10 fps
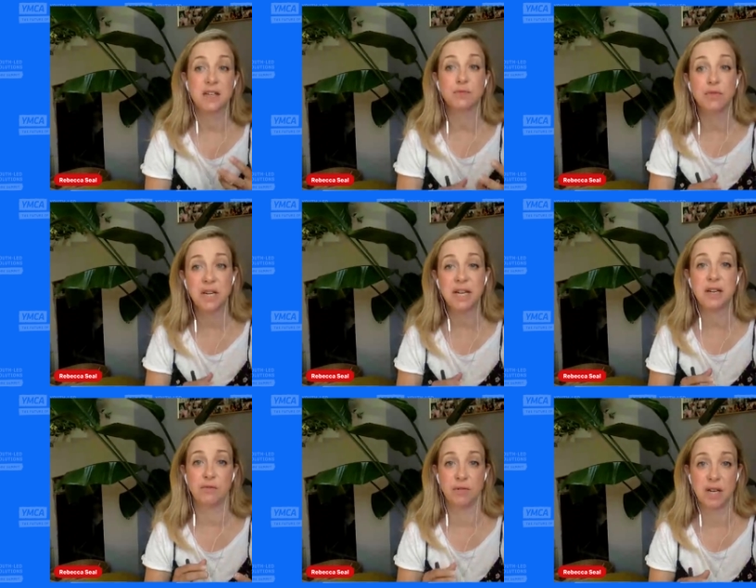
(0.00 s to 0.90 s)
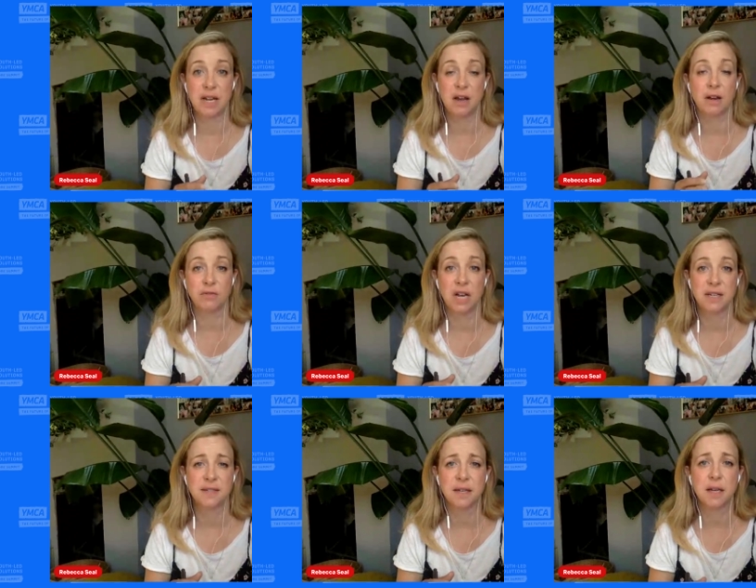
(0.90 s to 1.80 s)
is really, really
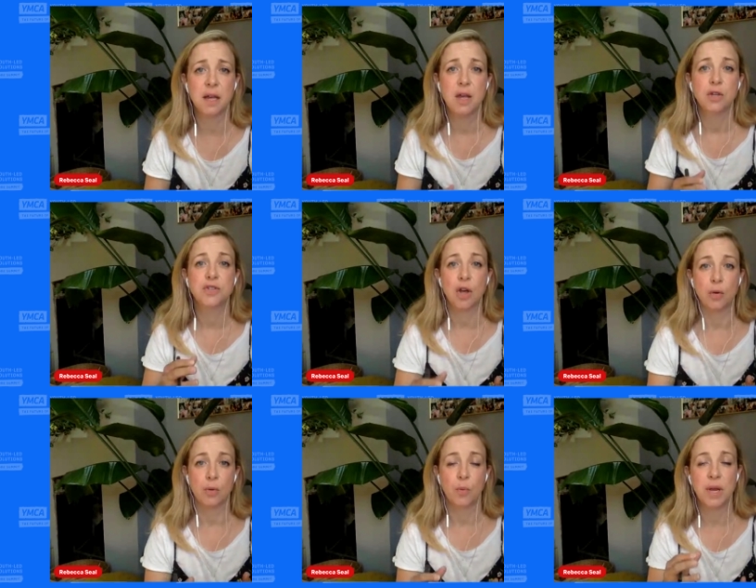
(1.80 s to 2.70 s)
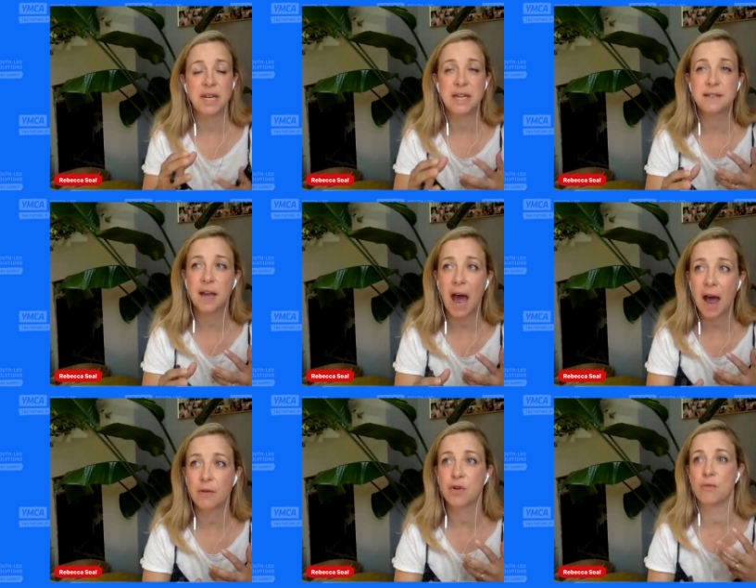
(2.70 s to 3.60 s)
unrealistic. So we need to
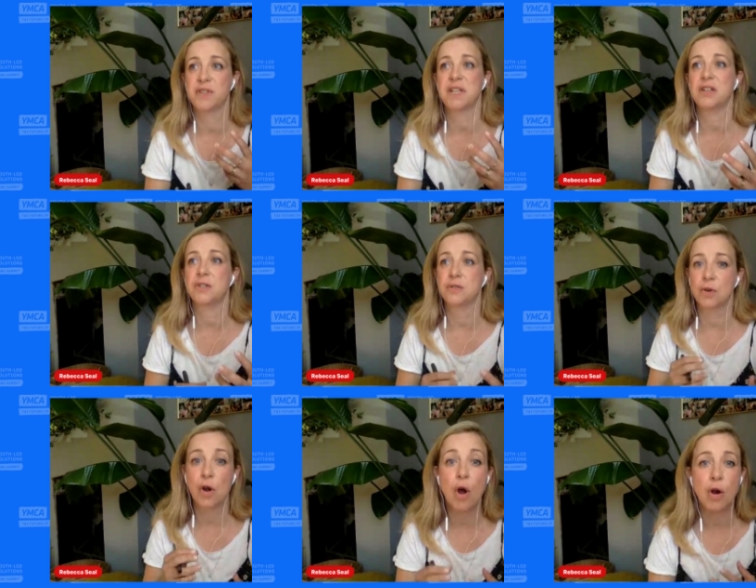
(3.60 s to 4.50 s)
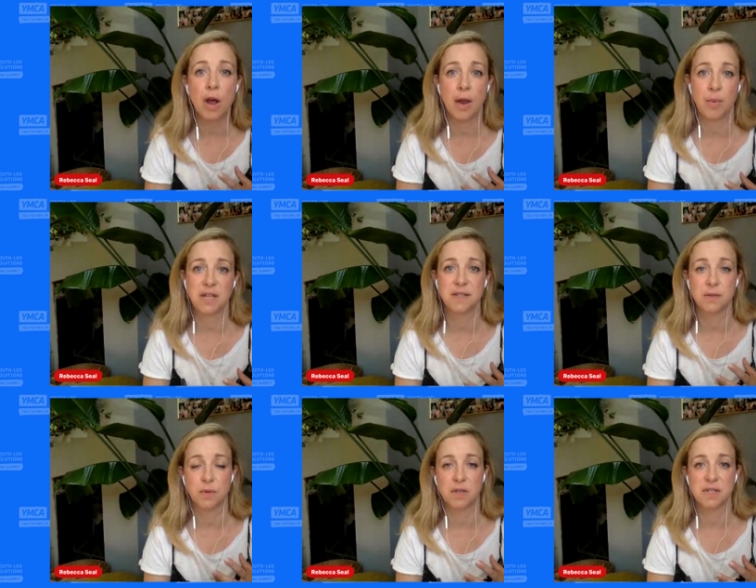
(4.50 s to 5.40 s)
have conversations on an ongoing
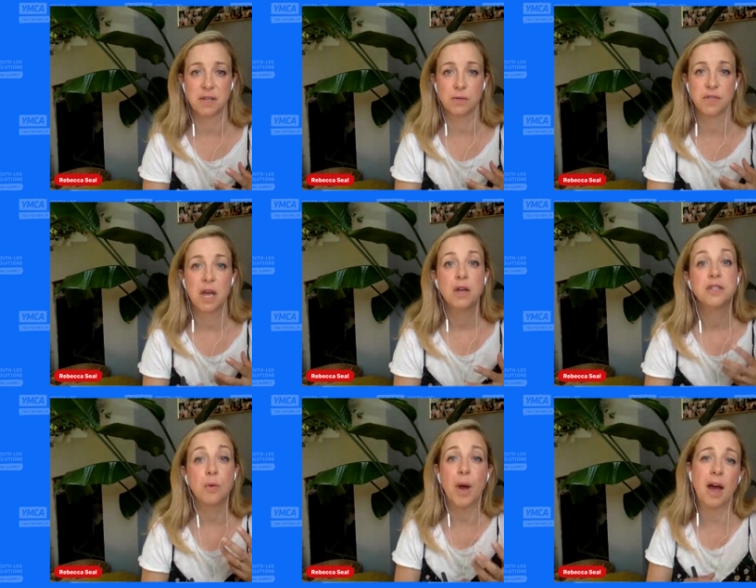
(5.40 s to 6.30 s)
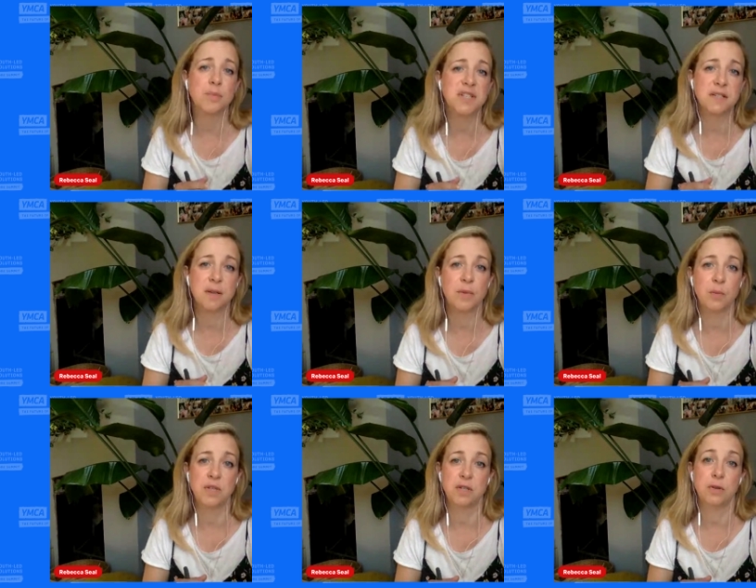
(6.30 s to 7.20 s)
basis with ourselves. So perhaps that's something
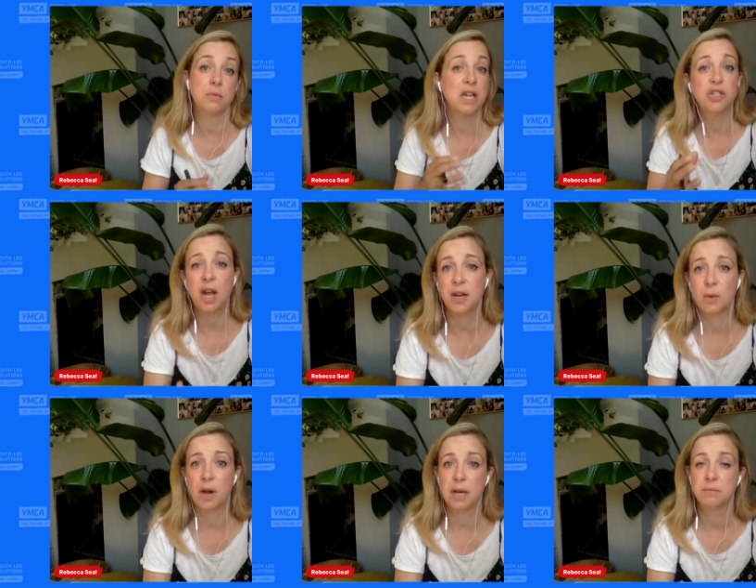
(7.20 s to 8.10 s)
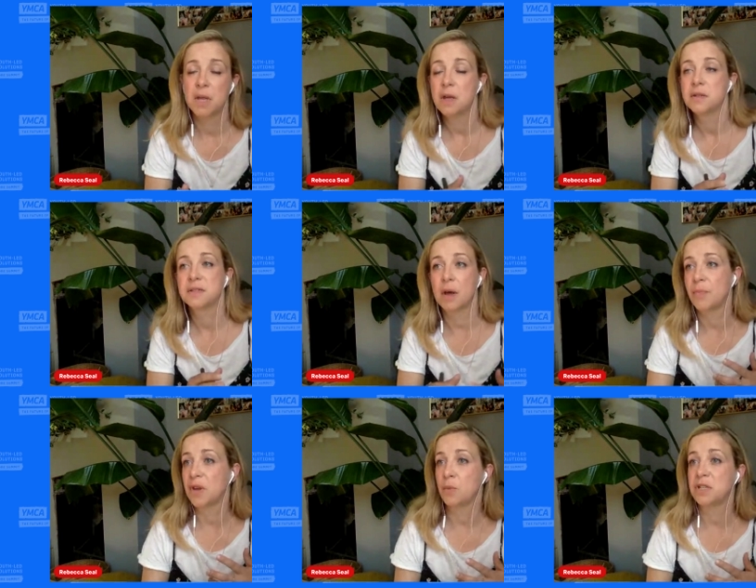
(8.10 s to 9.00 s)
we do in January,
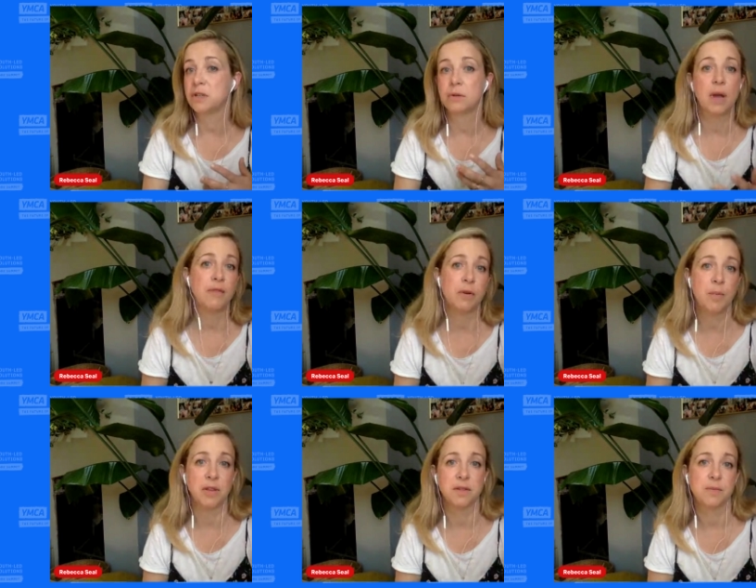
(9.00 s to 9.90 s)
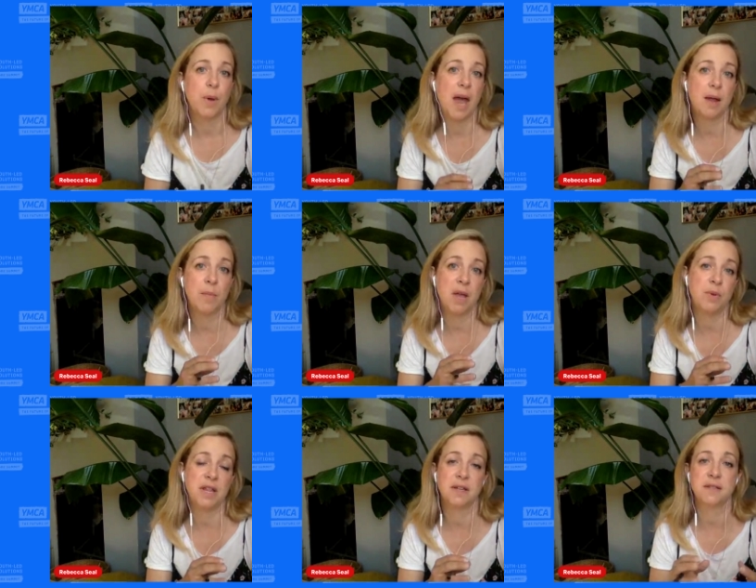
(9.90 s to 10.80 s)
something we do every month.
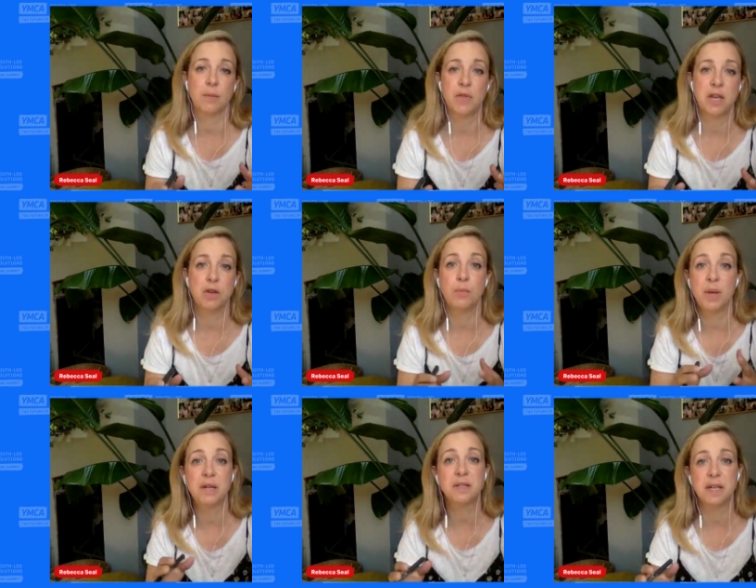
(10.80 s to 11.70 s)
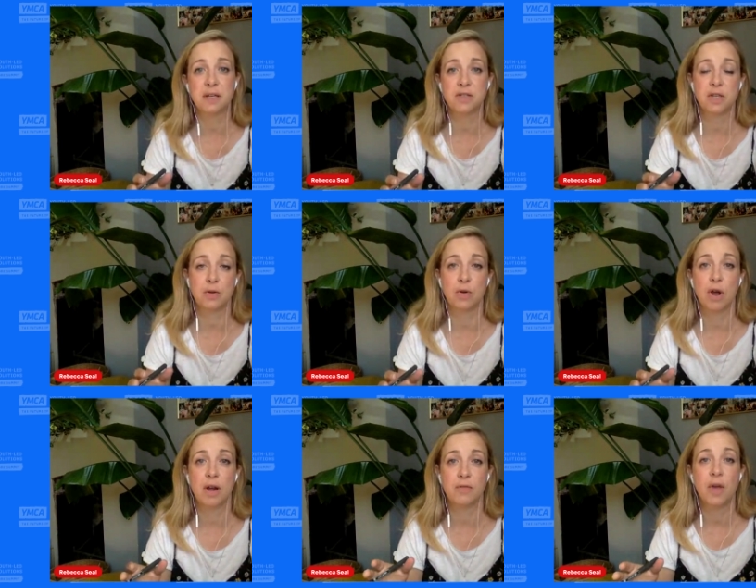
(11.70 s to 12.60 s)
Maybe that's something you build into your
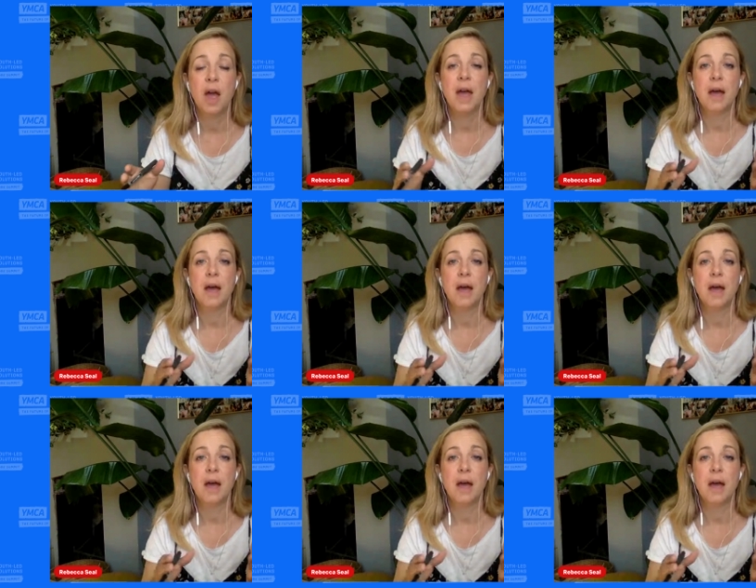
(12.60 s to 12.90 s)
kind of